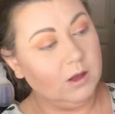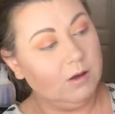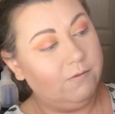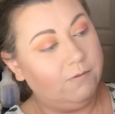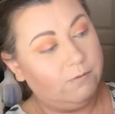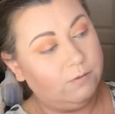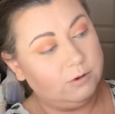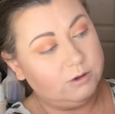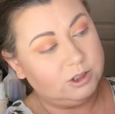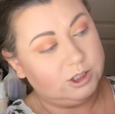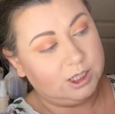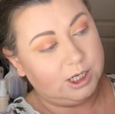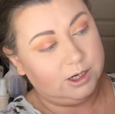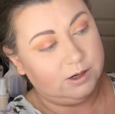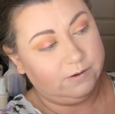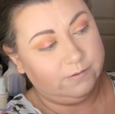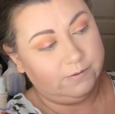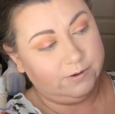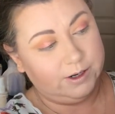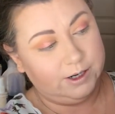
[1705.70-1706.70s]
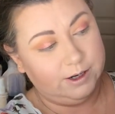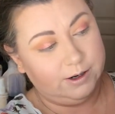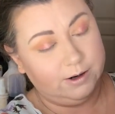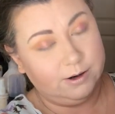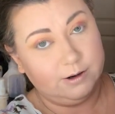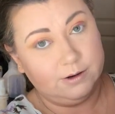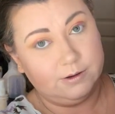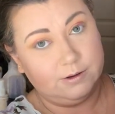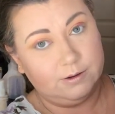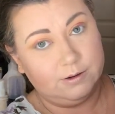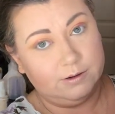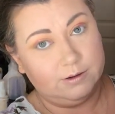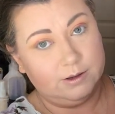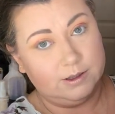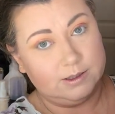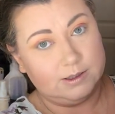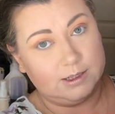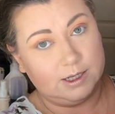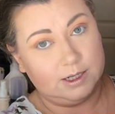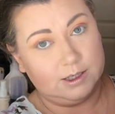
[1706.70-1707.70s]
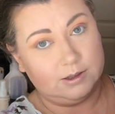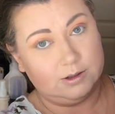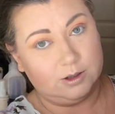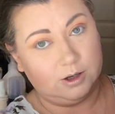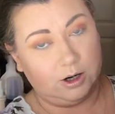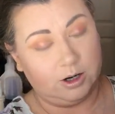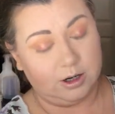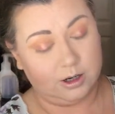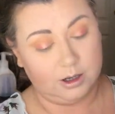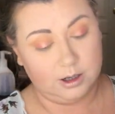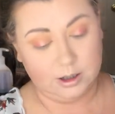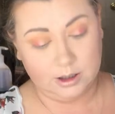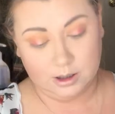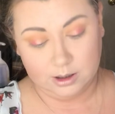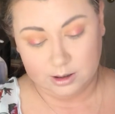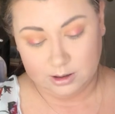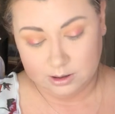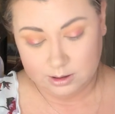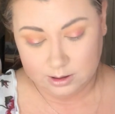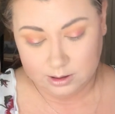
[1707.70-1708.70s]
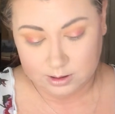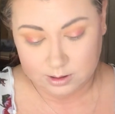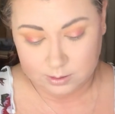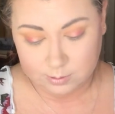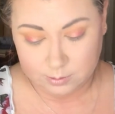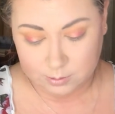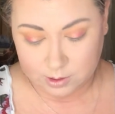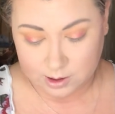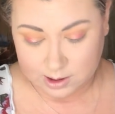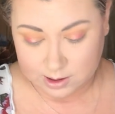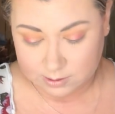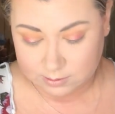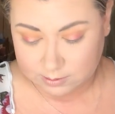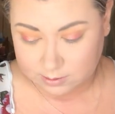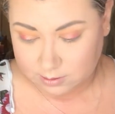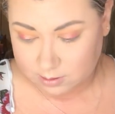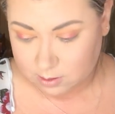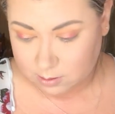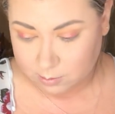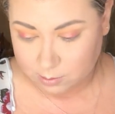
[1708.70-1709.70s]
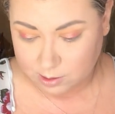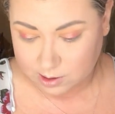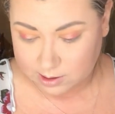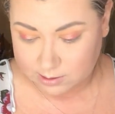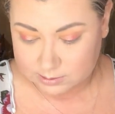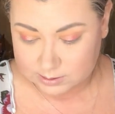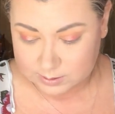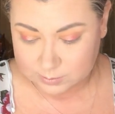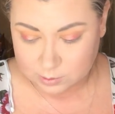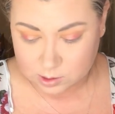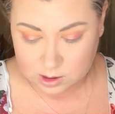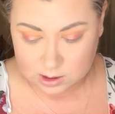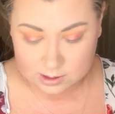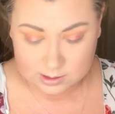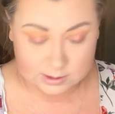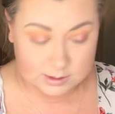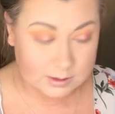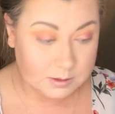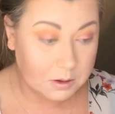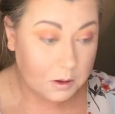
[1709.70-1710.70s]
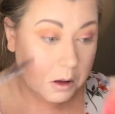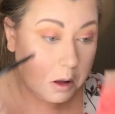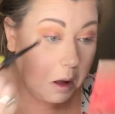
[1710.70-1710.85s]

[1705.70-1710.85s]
a fourth shade over here. This, like, darker brown. They're all browns, bronze.